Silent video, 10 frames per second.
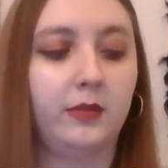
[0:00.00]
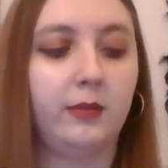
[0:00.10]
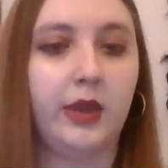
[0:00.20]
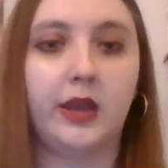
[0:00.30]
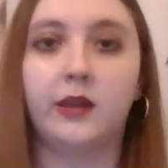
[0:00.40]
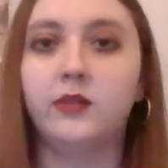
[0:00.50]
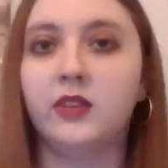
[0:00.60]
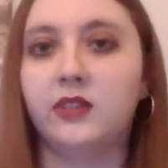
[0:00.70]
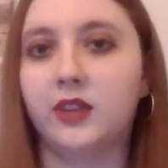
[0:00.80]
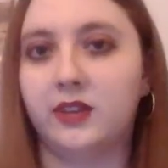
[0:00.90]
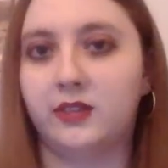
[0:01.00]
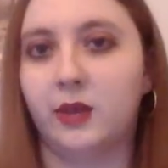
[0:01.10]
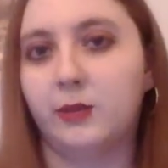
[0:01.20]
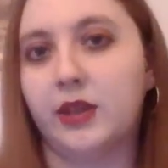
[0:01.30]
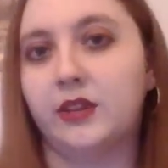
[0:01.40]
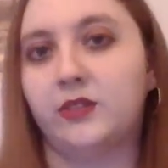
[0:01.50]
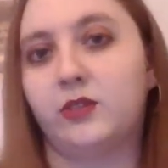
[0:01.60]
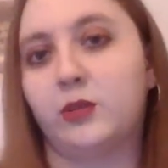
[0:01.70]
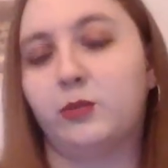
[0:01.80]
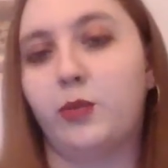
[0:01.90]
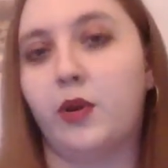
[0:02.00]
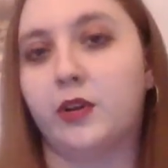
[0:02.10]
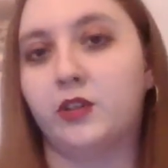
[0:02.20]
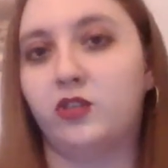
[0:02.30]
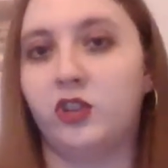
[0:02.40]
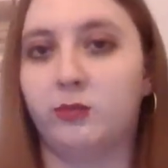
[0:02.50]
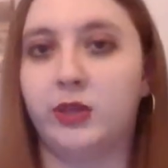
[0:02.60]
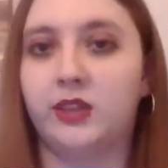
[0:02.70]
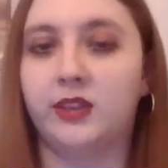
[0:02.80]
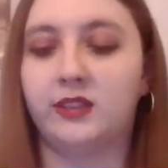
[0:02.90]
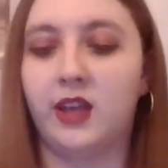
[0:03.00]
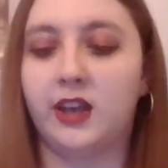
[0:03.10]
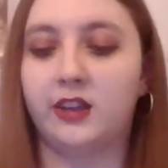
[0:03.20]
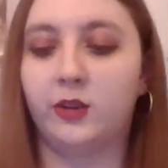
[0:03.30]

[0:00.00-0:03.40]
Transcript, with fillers: Yeah, I'm just gonna stop at a certain part just because I